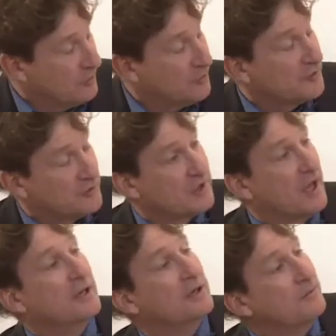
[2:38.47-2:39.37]
you can also
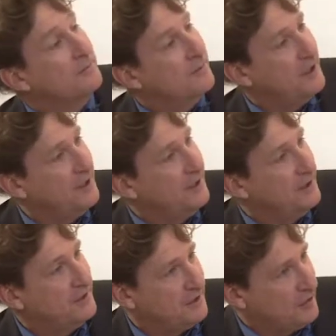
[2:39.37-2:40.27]
study them
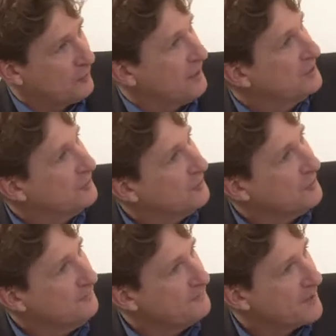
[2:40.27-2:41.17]
in the
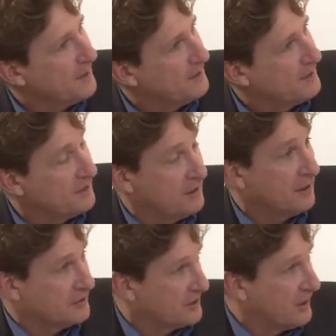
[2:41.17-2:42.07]
original, in
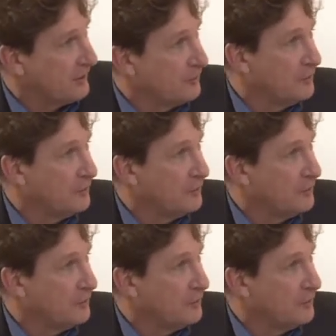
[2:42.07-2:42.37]
our study